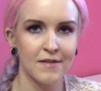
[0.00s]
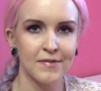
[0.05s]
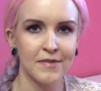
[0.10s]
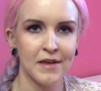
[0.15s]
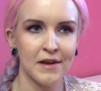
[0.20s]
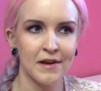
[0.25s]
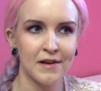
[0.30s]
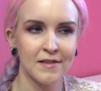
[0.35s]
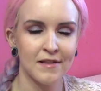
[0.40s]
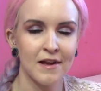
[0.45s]

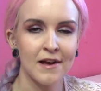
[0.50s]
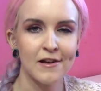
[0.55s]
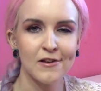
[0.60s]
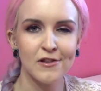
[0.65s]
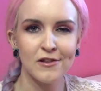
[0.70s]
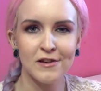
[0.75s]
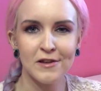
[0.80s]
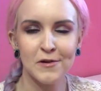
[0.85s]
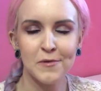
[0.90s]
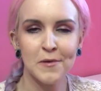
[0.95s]
There is
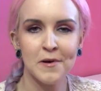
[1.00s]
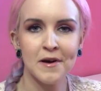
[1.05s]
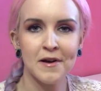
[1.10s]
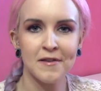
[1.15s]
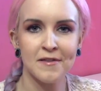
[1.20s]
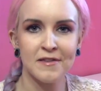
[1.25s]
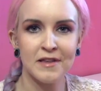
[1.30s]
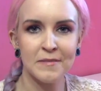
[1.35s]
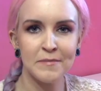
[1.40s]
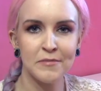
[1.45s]
actually quite a
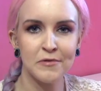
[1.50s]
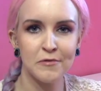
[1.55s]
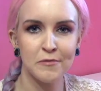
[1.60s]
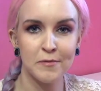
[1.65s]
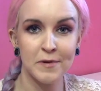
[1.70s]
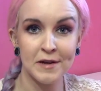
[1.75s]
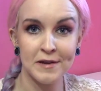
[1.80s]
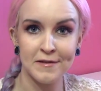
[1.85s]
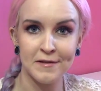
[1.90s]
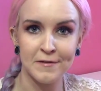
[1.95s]
simple
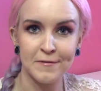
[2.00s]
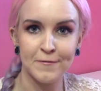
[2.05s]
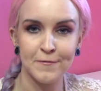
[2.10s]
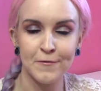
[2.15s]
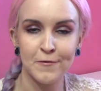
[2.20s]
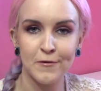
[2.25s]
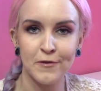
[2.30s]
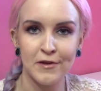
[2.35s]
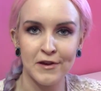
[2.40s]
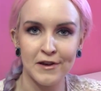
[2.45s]
reason
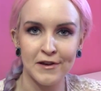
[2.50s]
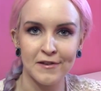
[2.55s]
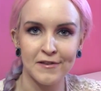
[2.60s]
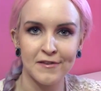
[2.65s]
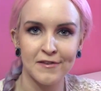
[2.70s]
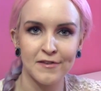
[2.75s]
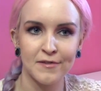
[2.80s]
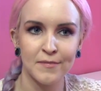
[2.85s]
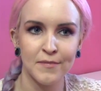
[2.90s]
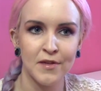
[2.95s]
for
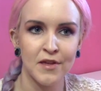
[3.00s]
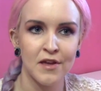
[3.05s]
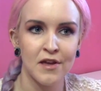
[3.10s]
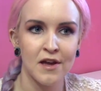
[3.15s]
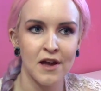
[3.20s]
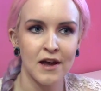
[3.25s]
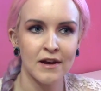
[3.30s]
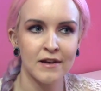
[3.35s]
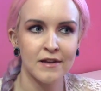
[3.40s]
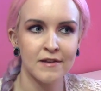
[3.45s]
this,
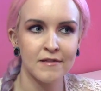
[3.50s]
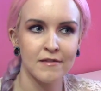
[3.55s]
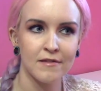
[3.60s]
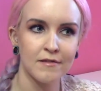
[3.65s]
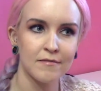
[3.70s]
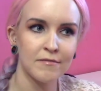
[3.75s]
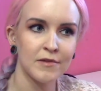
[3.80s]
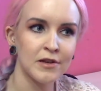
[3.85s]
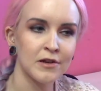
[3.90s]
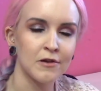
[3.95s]
and there's,
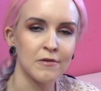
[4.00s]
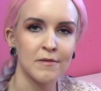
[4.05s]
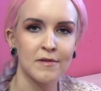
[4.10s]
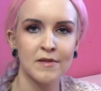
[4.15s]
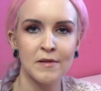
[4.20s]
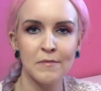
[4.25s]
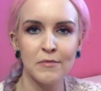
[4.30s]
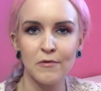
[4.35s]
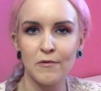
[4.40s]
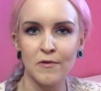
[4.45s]
a
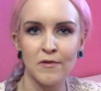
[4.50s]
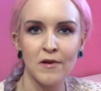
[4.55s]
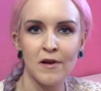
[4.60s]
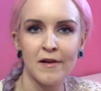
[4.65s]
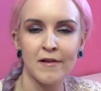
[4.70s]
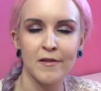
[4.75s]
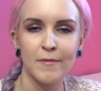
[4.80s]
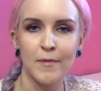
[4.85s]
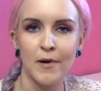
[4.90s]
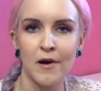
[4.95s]
simple
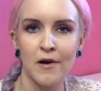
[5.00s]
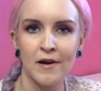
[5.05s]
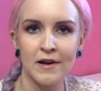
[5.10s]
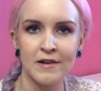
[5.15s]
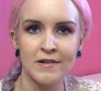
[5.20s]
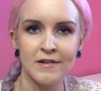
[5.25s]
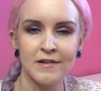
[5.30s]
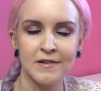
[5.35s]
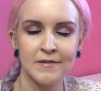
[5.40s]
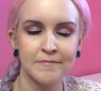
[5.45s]
science
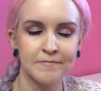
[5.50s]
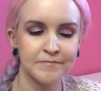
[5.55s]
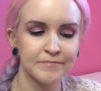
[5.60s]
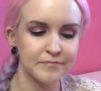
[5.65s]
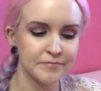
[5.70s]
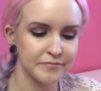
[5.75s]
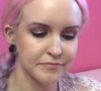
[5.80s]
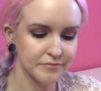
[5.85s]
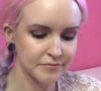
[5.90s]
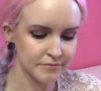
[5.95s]
behind it.
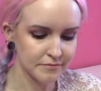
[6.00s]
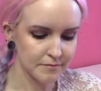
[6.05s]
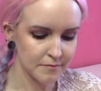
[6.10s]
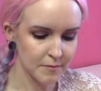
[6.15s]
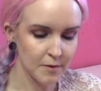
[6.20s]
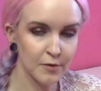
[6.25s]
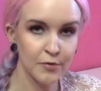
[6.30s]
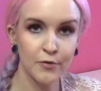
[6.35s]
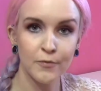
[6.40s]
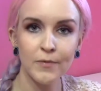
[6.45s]

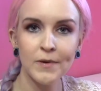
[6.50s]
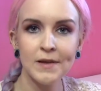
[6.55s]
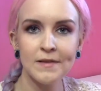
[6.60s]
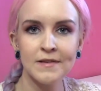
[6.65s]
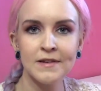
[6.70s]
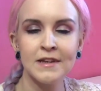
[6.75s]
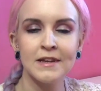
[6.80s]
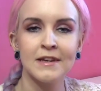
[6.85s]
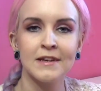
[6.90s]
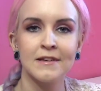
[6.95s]
The
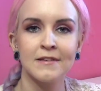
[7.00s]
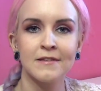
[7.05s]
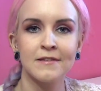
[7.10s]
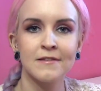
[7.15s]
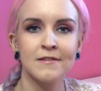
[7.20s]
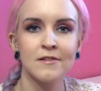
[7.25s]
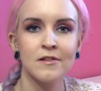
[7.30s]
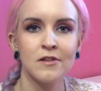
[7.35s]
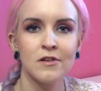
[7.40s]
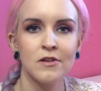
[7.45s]
reason
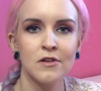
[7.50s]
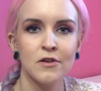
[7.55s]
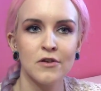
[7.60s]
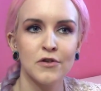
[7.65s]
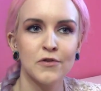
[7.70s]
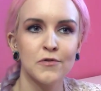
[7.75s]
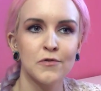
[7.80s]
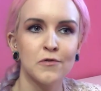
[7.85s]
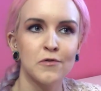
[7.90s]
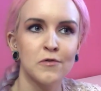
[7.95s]
is
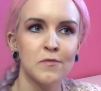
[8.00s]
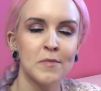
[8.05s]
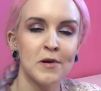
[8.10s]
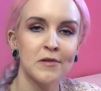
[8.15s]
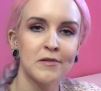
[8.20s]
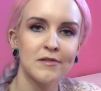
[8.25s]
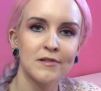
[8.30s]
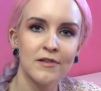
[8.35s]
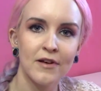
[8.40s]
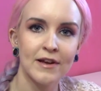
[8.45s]
you're
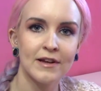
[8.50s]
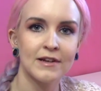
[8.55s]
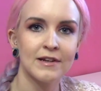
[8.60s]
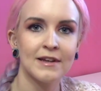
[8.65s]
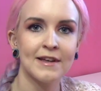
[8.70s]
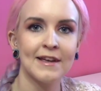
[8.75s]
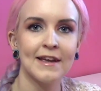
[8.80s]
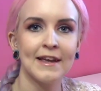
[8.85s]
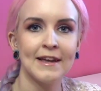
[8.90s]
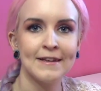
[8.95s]
most
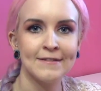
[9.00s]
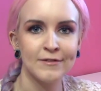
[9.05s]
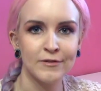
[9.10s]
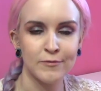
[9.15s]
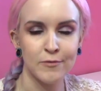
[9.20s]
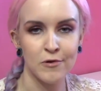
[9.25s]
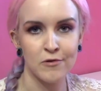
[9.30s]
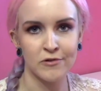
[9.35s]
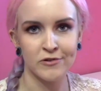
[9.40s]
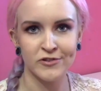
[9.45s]
likely in the
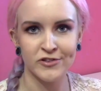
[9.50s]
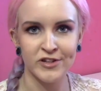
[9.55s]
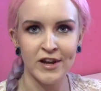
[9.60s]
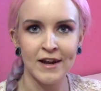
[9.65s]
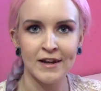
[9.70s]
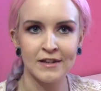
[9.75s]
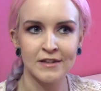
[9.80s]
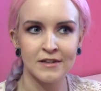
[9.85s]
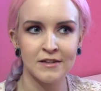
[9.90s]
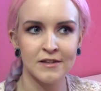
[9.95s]
wrong
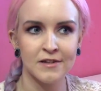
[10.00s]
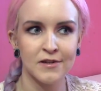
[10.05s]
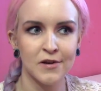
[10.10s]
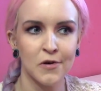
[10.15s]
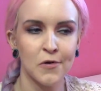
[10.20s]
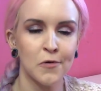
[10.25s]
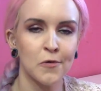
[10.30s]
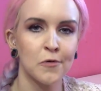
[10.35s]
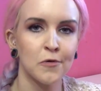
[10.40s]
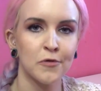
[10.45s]
shank
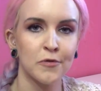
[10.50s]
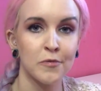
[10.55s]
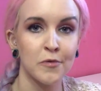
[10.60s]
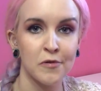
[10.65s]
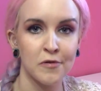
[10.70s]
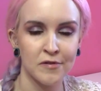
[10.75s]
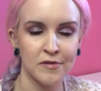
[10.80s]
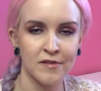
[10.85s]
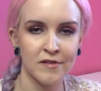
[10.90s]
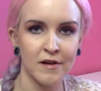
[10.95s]
or the
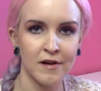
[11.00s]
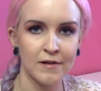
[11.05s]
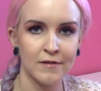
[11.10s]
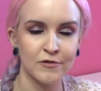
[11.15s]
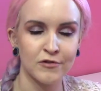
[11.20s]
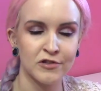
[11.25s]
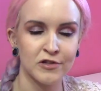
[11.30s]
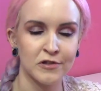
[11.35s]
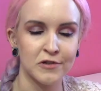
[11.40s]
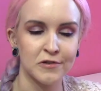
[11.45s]
wrong style of
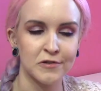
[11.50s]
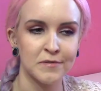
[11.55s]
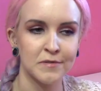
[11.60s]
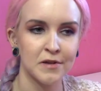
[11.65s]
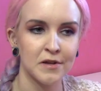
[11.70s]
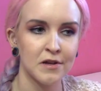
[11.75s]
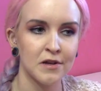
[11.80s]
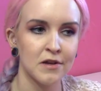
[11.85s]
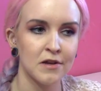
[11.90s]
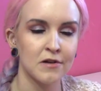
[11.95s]
shoe,
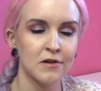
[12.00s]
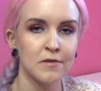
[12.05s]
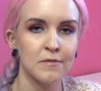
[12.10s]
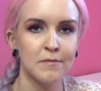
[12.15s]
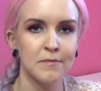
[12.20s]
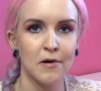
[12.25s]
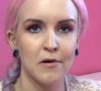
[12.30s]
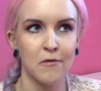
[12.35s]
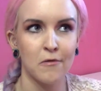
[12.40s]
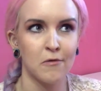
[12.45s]

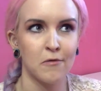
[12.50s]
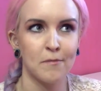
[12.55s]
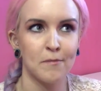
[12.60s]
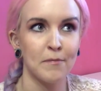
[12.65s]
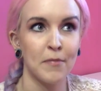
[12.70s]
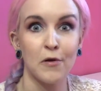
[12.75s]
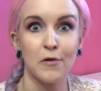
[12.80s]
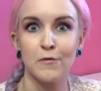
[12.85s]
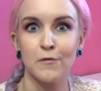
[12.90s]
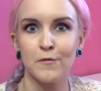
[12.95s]
or
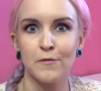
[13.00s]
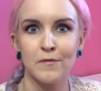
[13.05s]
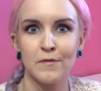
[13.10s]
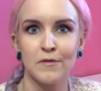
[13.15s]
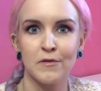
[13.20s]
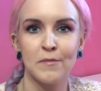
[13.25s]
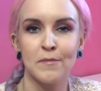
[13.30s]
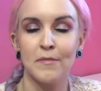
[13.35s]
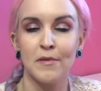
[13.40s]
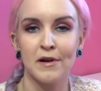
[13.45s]
both
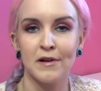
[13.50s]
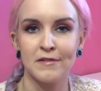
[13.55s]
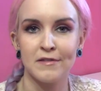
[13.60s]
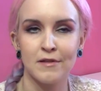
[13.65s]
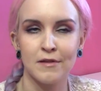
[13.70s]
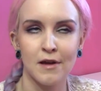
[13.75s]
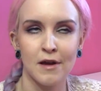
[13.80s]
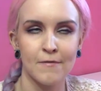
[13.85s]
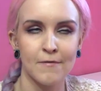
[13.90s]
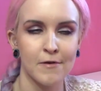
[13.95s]
combined
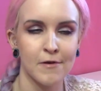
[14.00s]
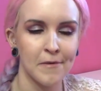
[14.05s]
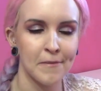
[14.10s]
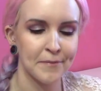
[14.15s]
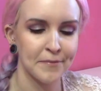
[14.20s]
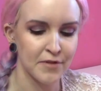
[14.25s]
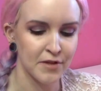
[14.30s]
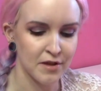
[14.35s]
together.